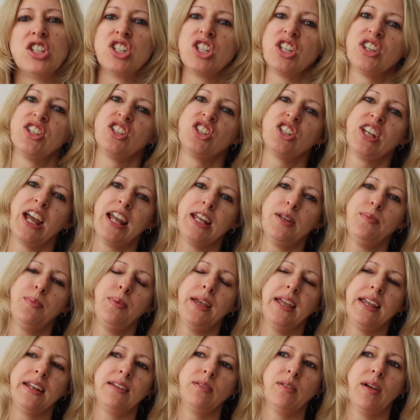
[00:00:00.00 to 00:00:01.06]
to the
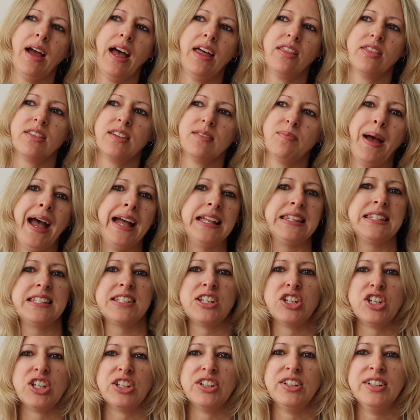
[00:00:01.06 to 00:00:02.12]
shaping and the
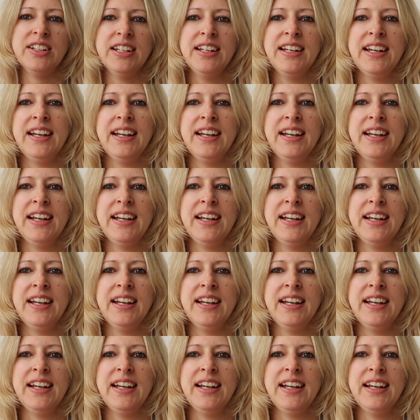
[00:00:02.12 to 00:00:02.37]
pattern,